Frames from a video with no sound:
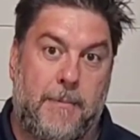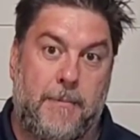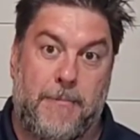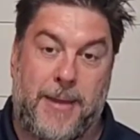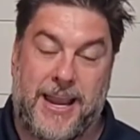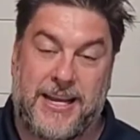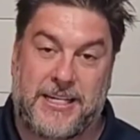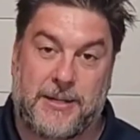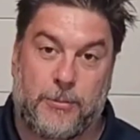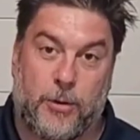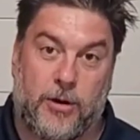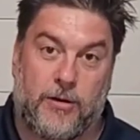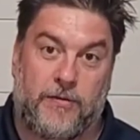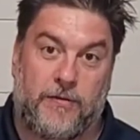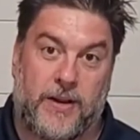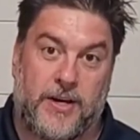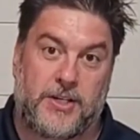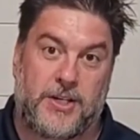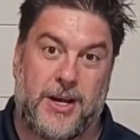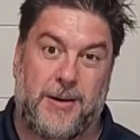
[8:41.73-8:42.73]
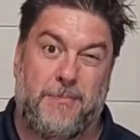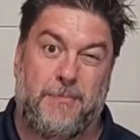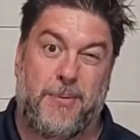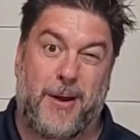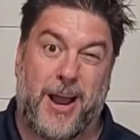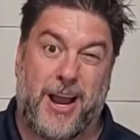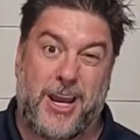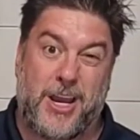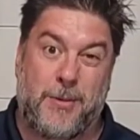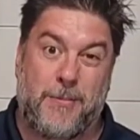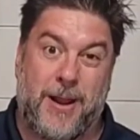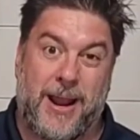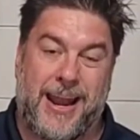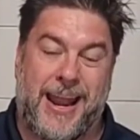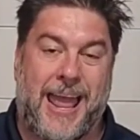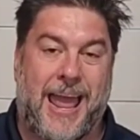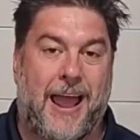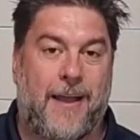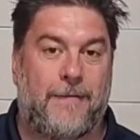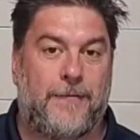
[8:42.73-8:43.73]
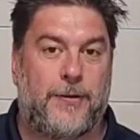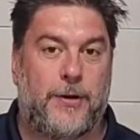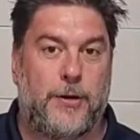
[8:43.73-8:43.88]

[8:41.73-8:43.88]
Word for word: makes it more efficient, but you might have